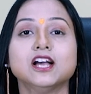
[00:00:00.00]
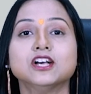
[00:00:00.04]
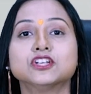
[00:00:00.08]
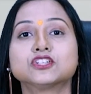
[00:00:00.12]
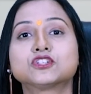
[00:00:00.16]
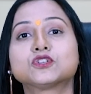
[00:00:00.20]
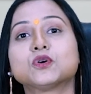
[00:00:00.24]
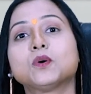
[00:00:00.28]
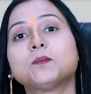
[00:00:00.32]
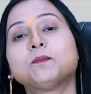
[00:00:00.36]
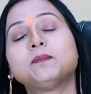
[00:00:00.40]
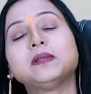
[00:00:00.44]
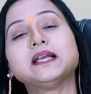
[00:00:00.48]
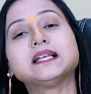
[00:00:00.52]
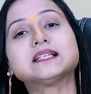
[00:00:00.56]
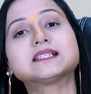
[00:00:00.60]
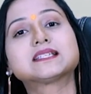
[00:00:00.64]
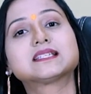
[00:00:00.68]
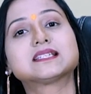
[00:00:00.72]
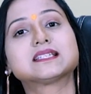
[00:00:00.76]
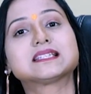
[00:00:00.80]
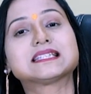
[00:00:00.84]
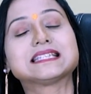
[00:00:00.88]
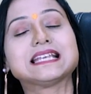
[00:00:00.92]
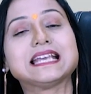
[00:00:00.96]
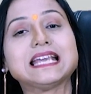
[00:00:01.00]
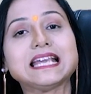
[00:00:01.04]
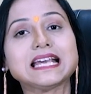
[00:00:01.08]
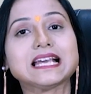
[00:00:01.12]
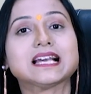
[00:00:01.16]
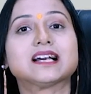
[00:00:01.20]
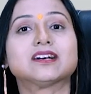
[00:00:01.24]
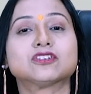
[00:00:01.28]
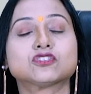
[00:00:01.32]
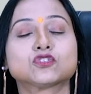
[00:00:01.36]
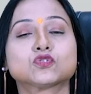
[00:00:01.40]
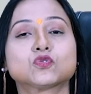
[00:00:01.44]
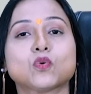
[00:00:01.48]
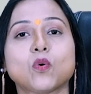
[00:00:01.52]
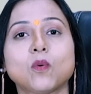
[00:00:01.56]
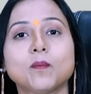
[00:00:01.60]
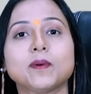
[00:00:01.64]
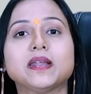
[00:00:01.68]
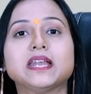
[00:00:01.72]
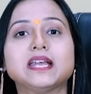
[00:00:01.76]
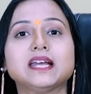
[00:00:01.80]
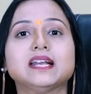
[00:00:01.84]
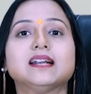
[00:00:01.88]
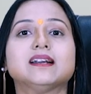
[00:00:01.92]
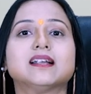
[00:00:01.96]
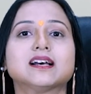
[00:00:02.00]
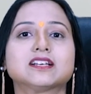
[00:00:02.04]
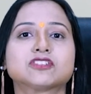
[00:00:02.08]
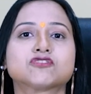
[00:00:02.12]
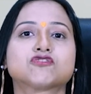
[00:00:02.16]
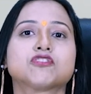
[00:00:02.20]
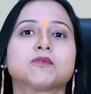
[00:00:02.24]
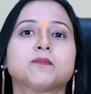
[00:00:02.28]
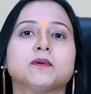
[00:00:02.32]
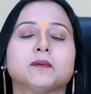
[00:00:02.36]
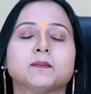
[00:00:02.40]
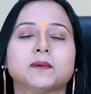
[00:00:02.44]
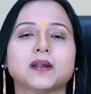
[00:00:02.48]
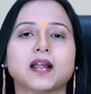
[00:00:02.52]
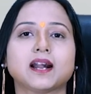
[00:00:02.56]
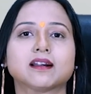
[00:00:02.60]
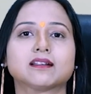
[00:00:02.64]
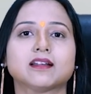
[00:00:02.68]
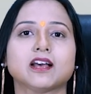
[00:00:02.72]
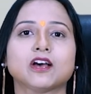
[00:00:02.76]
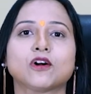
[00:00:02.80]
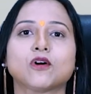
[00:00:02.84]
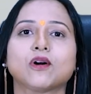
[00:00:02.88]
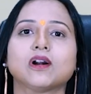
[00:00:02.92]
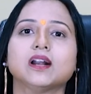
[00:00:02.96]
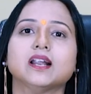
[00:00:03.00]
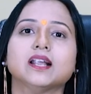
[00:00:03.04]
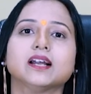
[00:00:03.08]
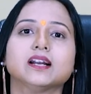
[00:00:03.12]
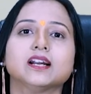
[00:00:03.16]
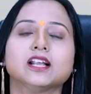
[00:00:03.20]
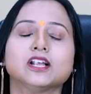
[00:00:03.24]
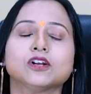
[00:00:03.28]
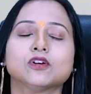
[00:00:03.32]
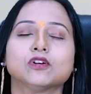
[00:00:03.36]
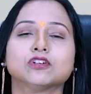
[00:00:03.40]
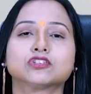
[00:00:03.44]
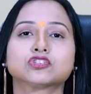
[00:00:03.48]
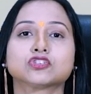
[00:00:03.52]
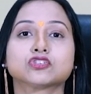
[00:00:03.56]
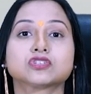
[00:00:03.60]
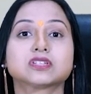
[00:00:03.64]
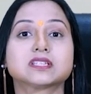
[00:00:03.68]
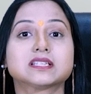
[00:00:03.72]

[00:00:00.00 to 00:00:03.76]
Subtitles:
So please seek, so many industry people are there on LinkedIn also,